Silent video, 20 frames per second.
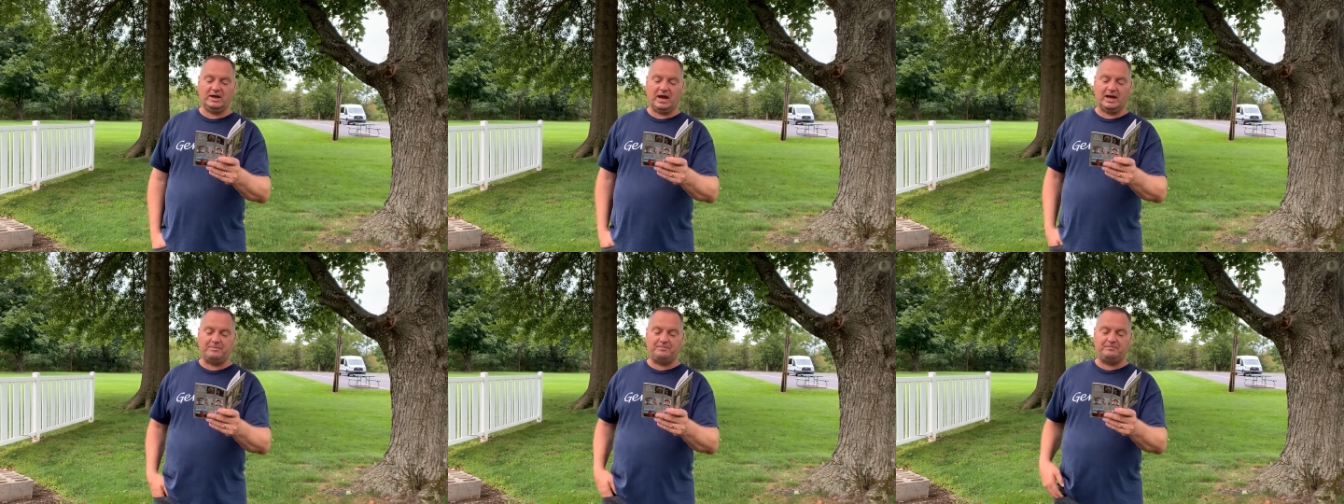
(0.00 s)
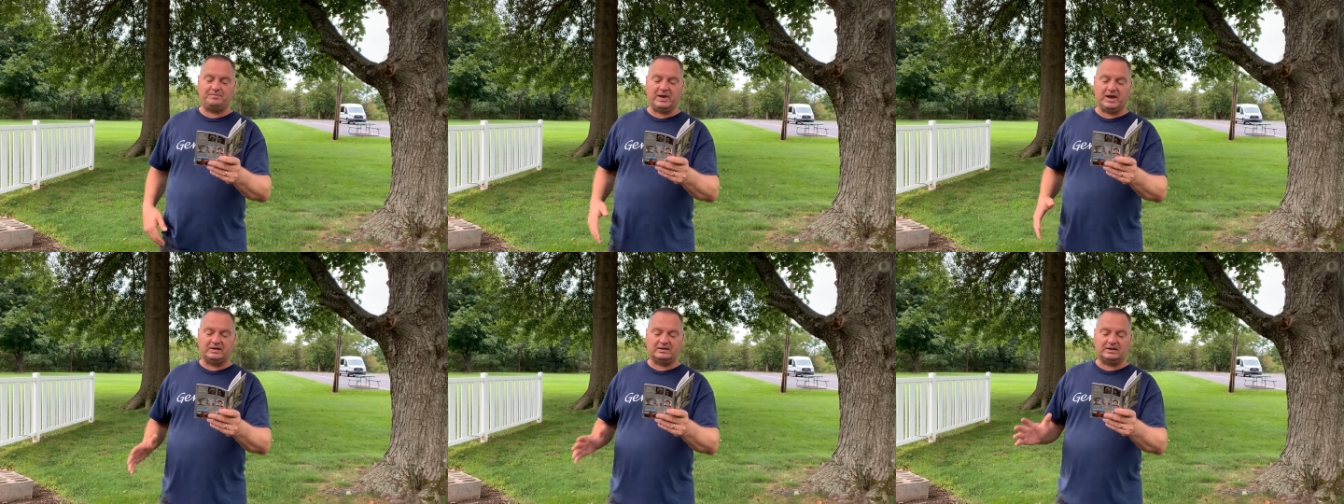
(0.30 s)
I
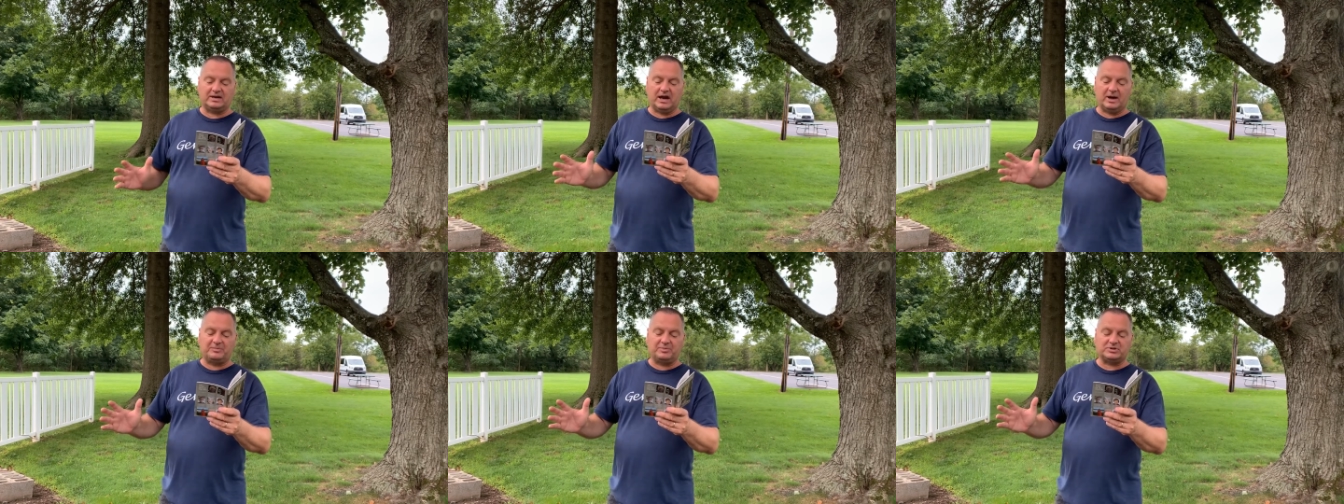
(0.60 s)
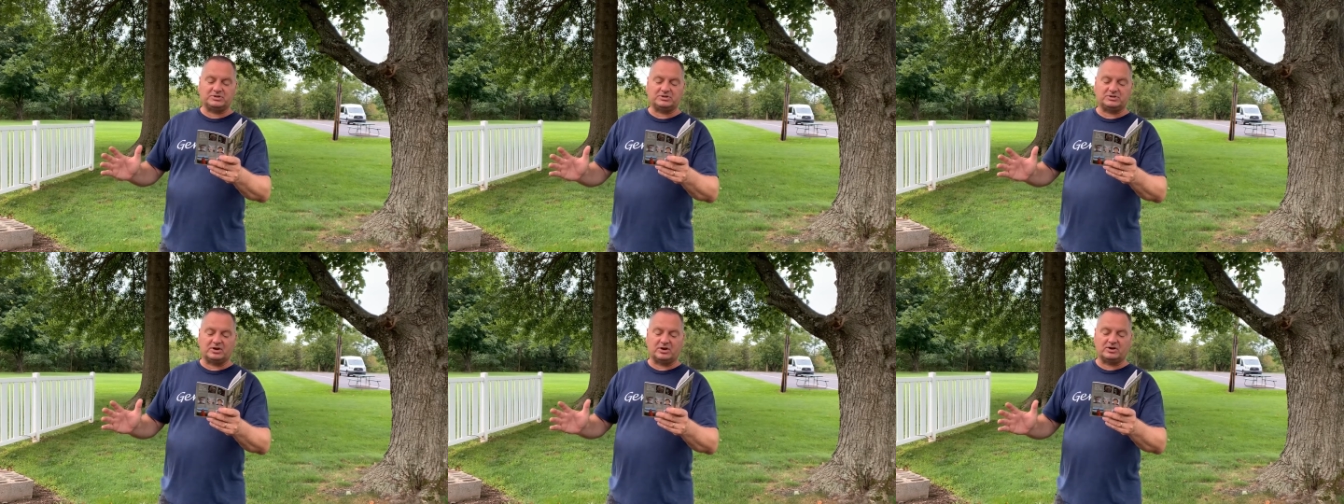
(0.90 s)
picked it up
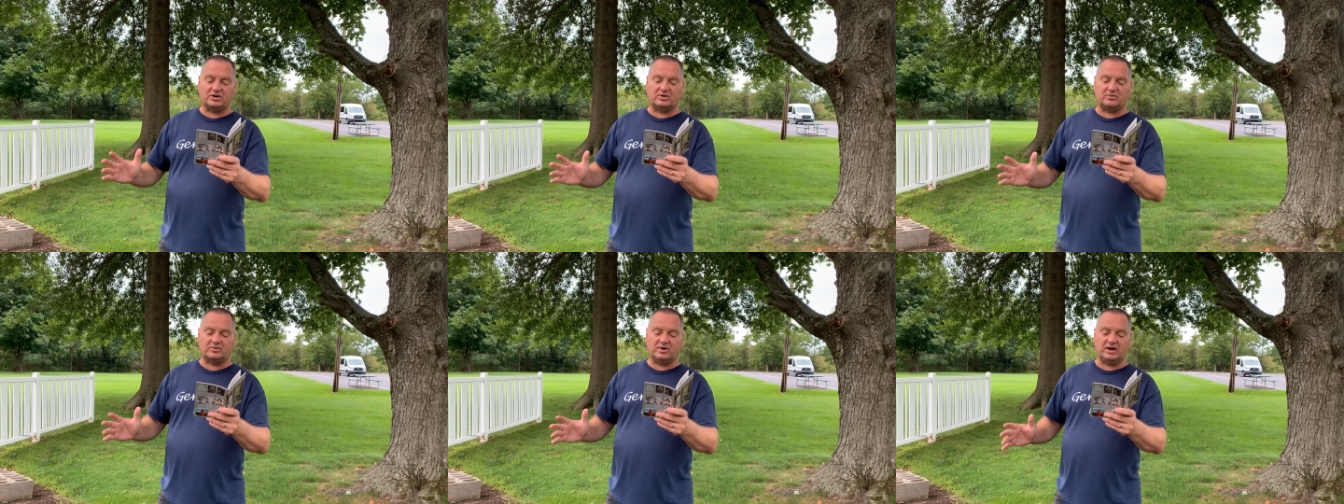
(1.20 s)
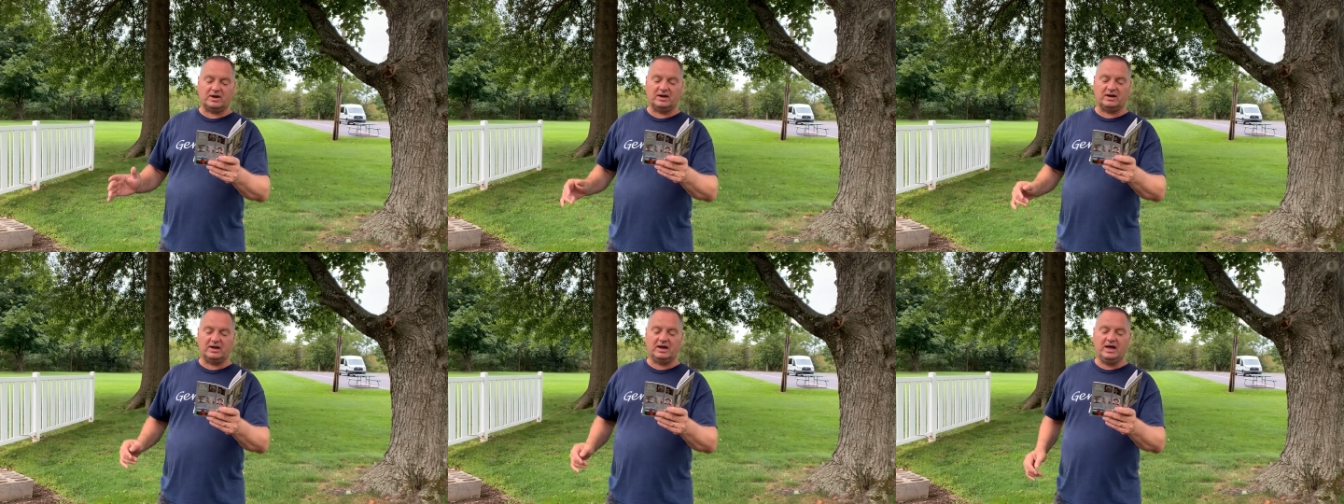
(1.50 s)
and started
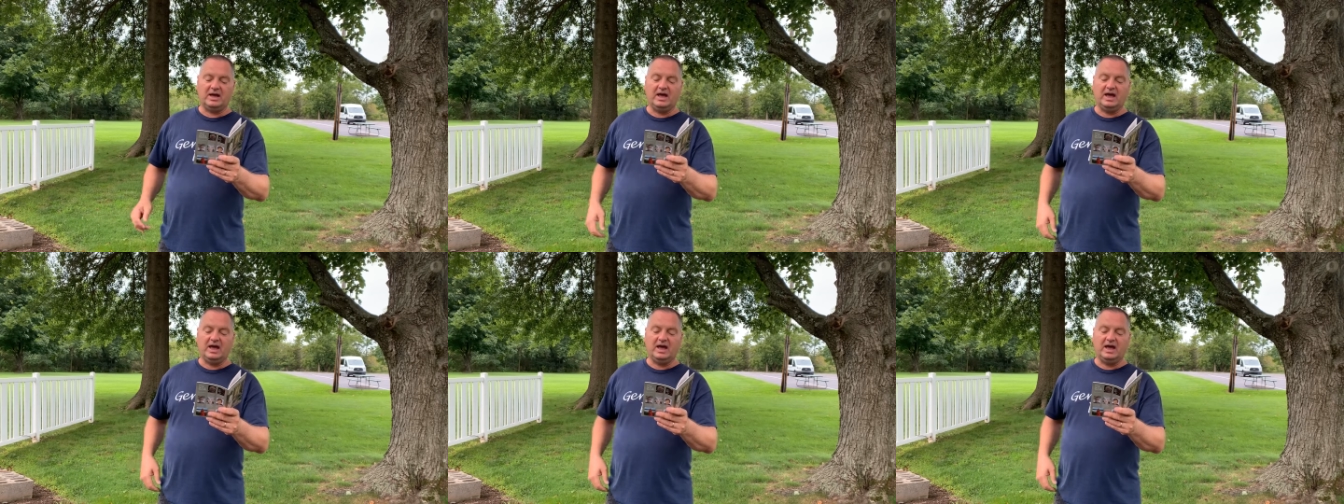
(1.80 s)
running.